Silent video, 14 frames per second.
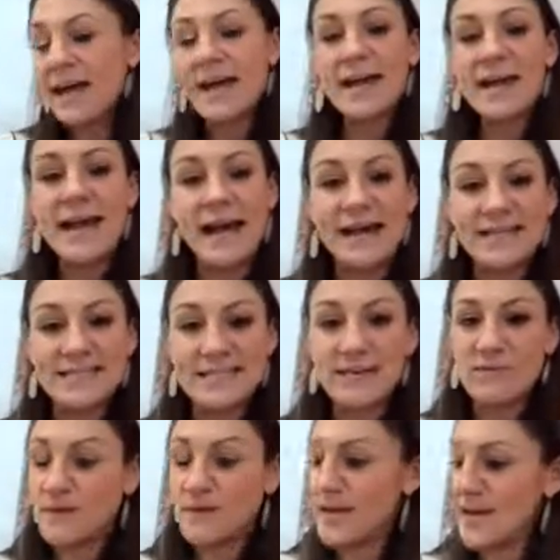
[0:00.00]
and add to
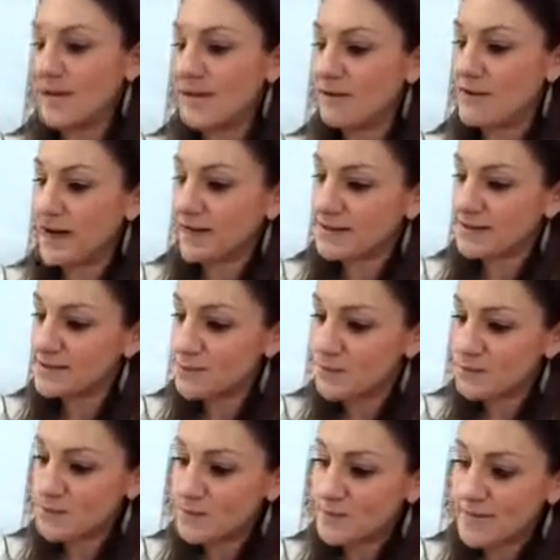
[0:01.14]
give me -x,
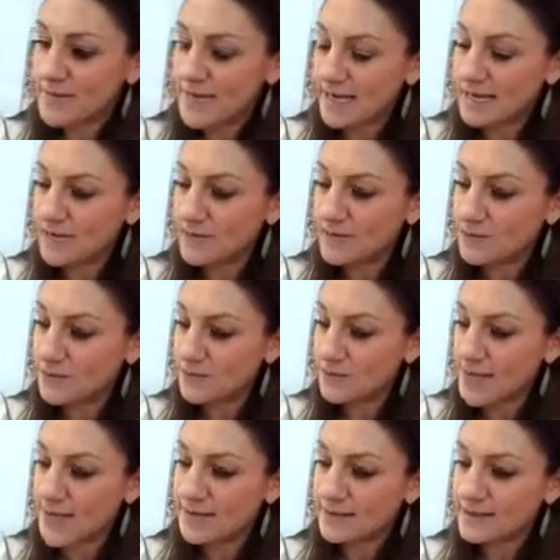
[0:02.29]
which would be
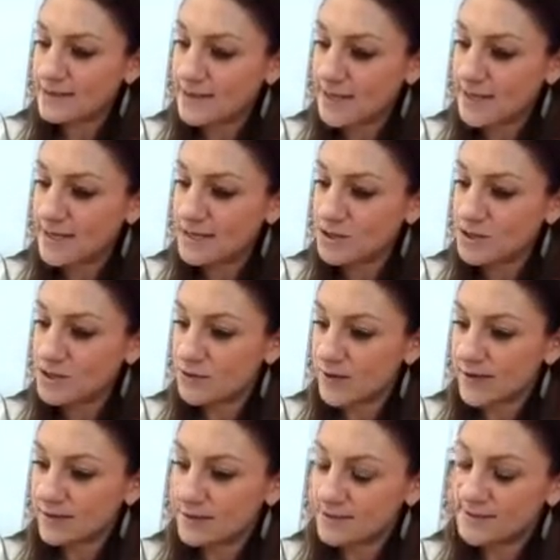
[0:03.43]
-3x and
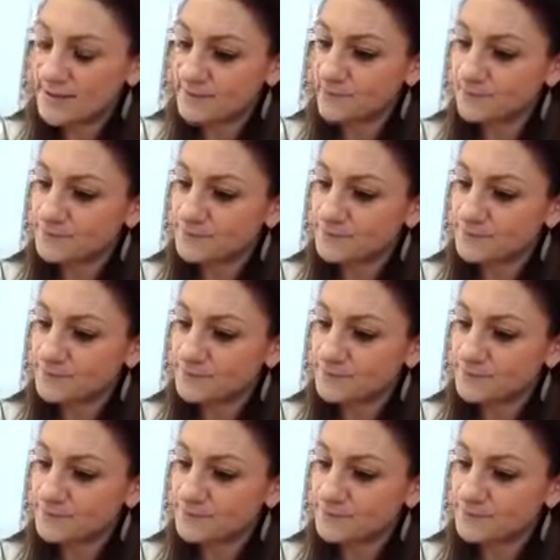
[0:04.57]
2x.